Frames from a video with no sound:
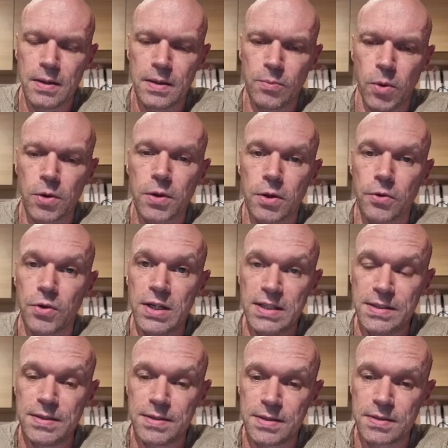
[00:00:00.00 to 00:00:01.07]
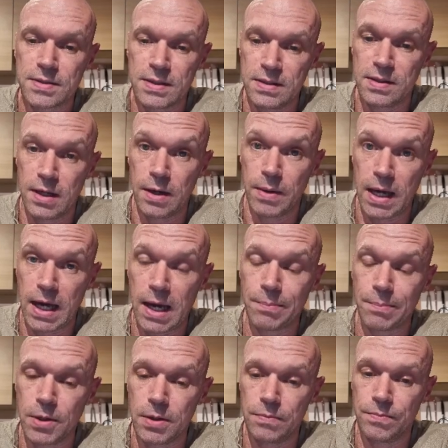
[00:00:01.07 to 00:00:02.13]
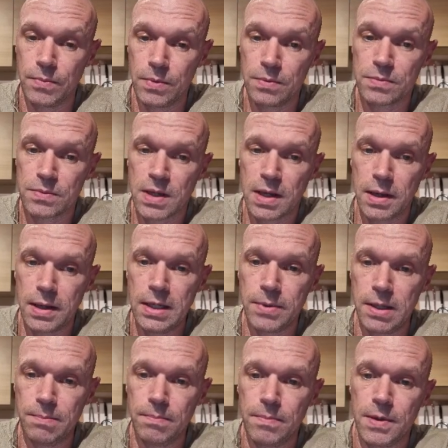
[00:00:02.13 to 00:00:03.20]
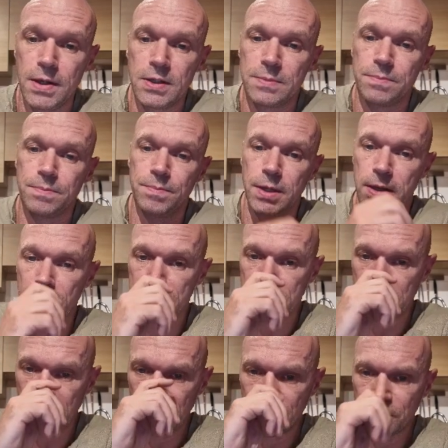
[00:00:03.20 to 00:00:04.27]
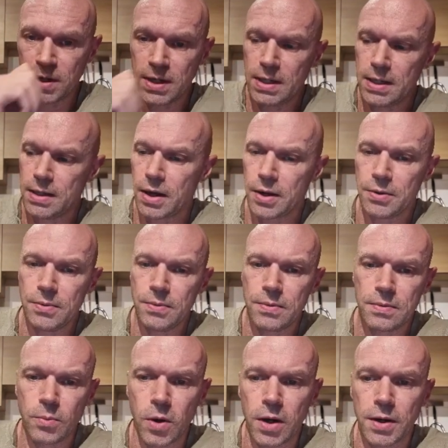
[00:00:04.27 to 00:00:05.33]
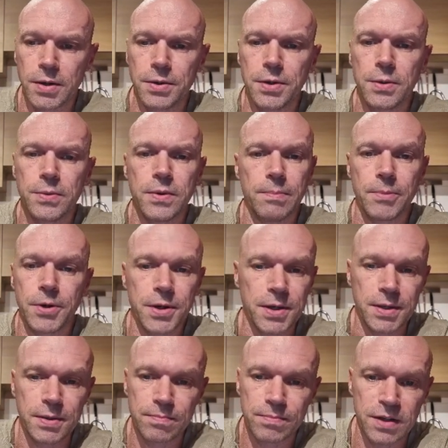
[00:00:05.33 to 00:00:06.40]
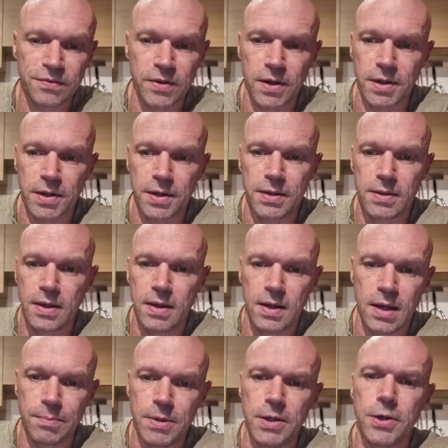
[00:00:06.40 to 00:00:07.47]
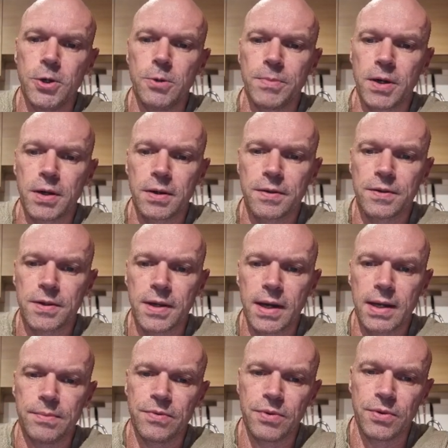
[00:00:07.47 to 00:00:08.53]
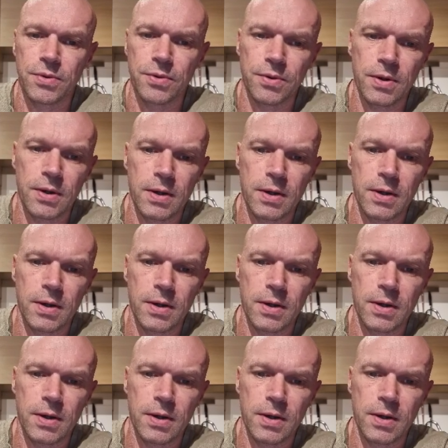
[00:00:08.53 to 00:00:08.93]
of the reasons that I am going to keep him is because I don't really know what I can do with the money. Who am I going to sell him for?